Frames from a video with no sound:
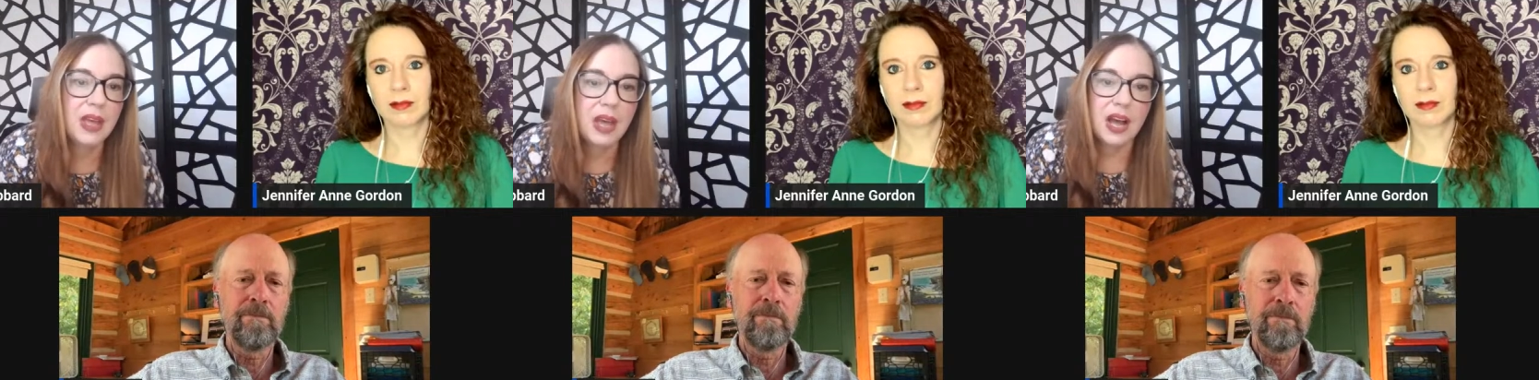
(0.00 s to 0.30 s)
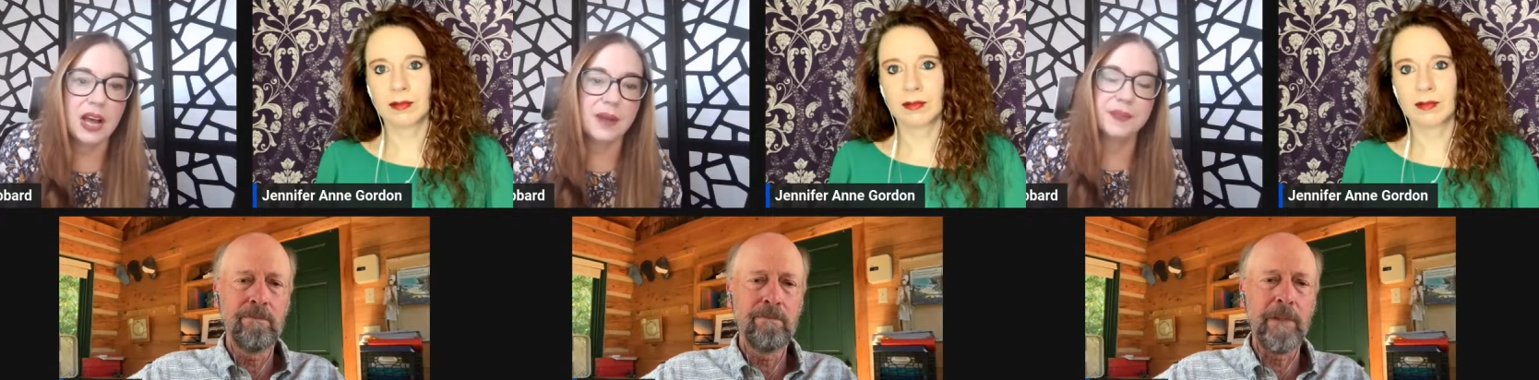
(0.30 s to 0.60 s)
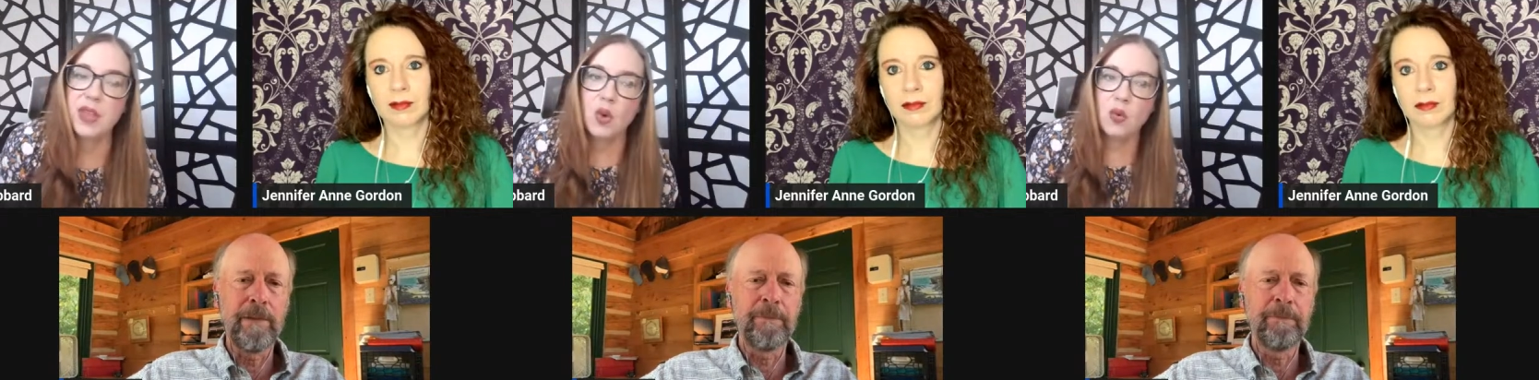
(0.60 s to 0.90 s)
Speaker 1: Um, right.
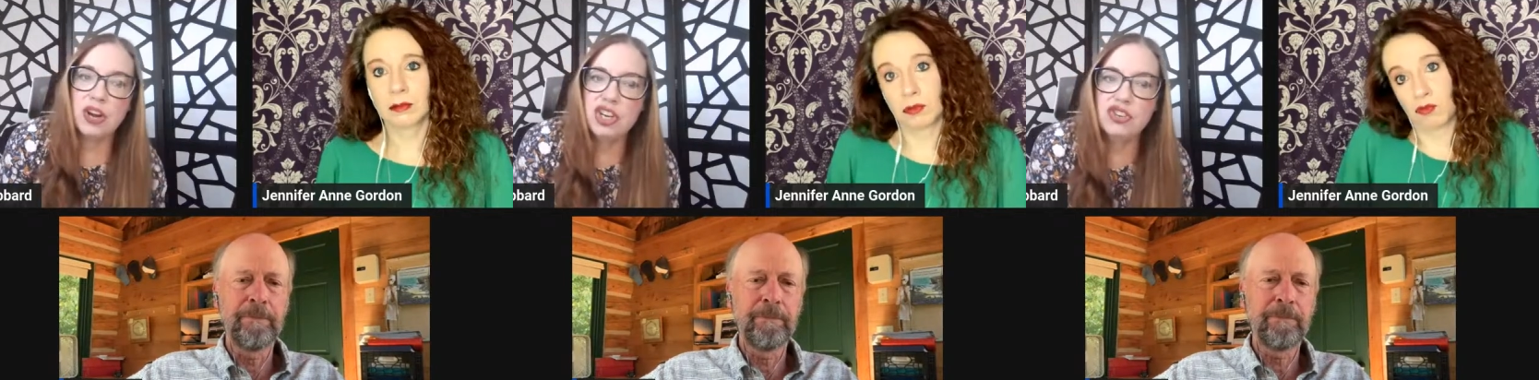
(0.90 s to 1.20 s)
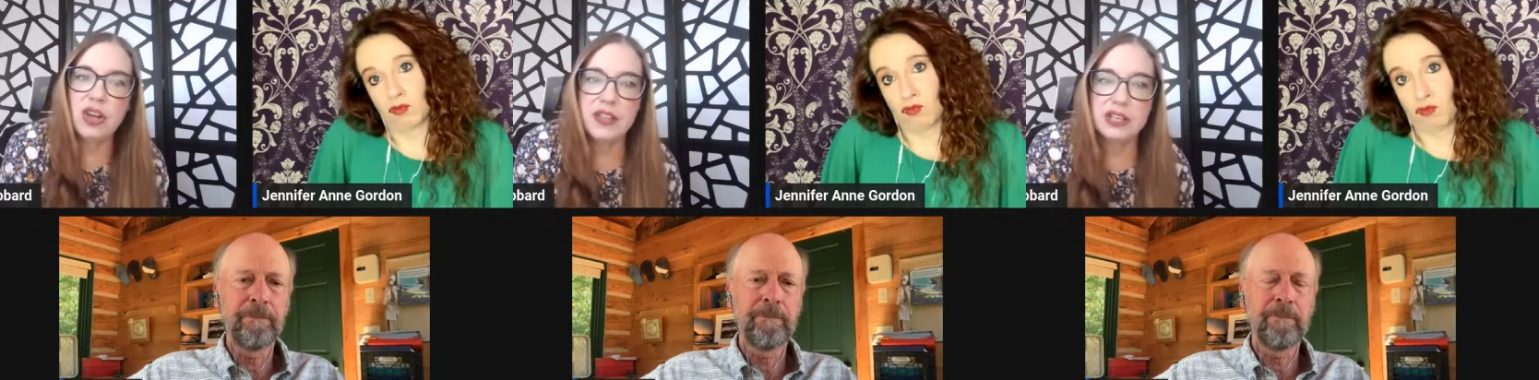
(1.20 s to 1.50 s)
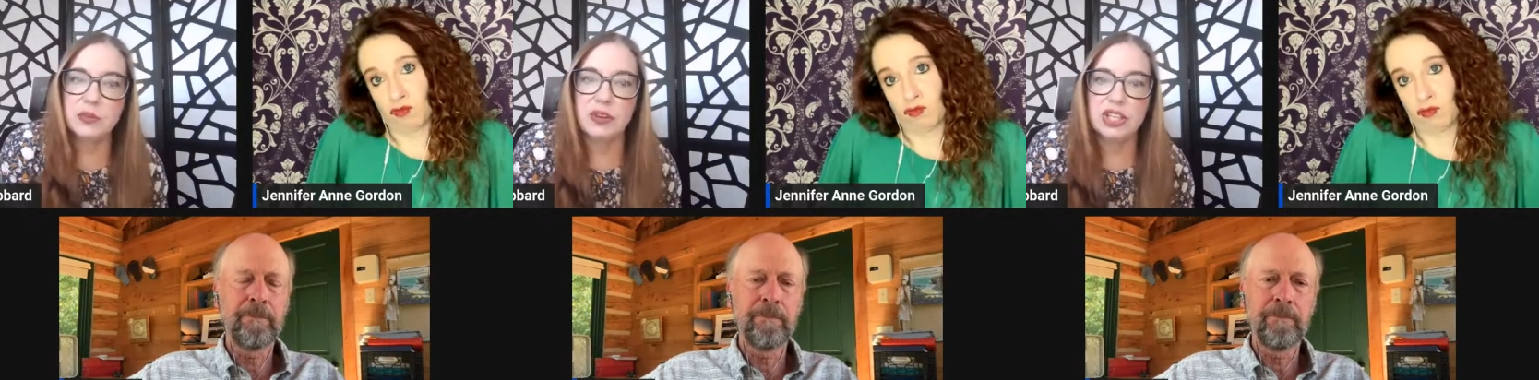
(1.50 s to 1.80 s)
Where did you draw the
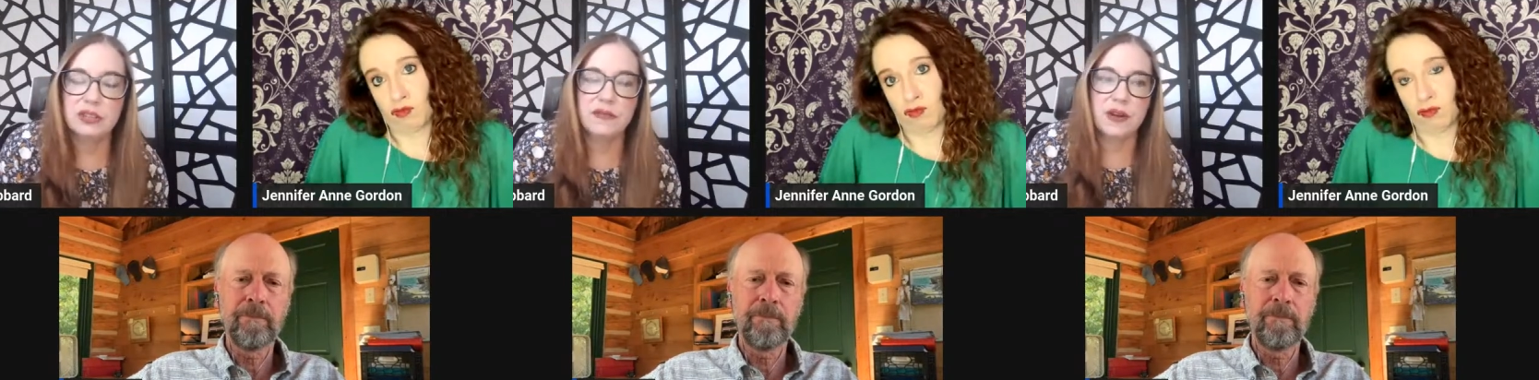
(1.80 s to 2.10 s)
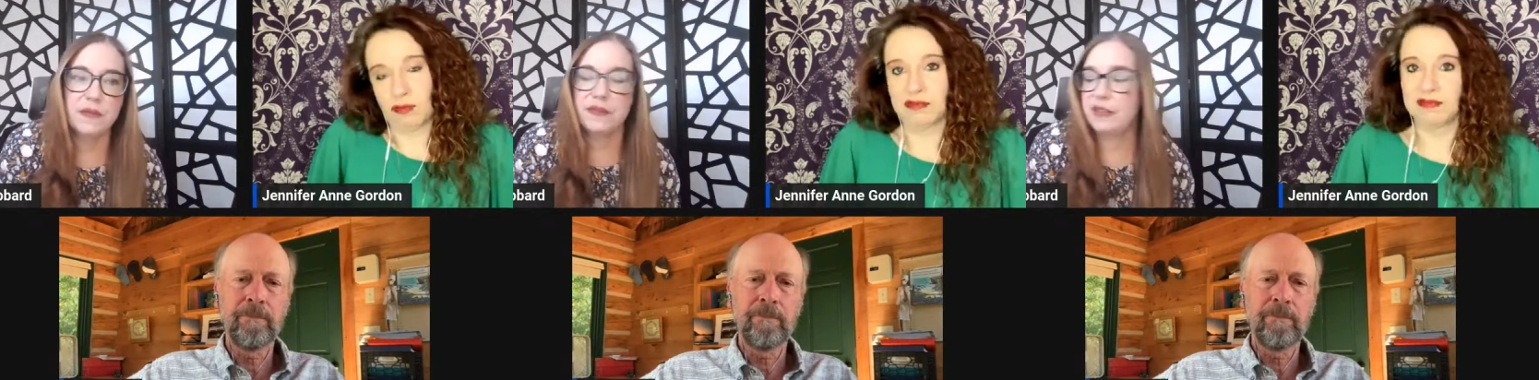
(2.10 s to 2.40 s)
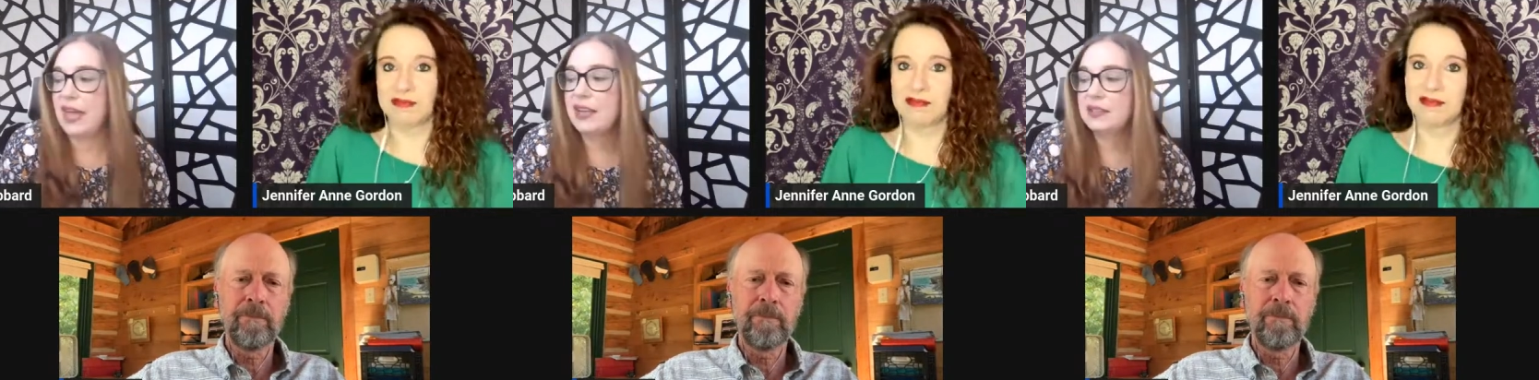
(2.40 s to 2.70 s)
inspiration from for
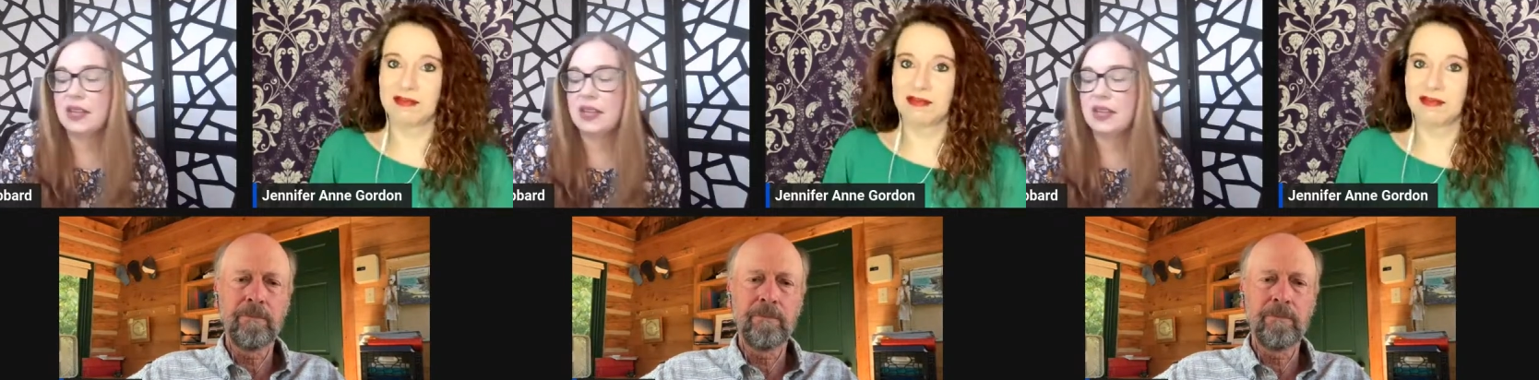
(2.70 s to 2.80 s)
that stuff?